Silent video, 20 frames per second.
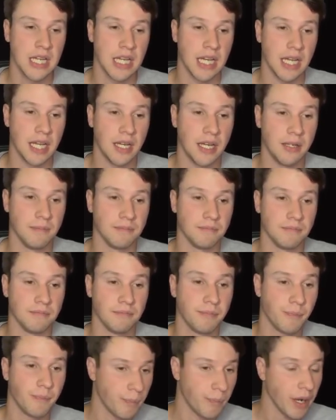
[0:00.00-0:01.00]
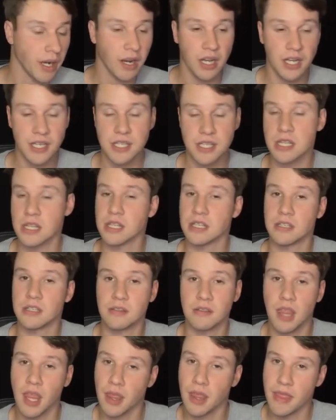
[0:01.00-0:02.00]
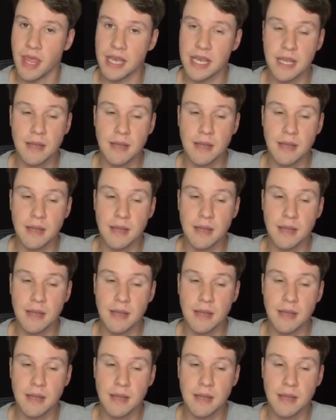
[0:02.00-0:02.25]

But honestly, they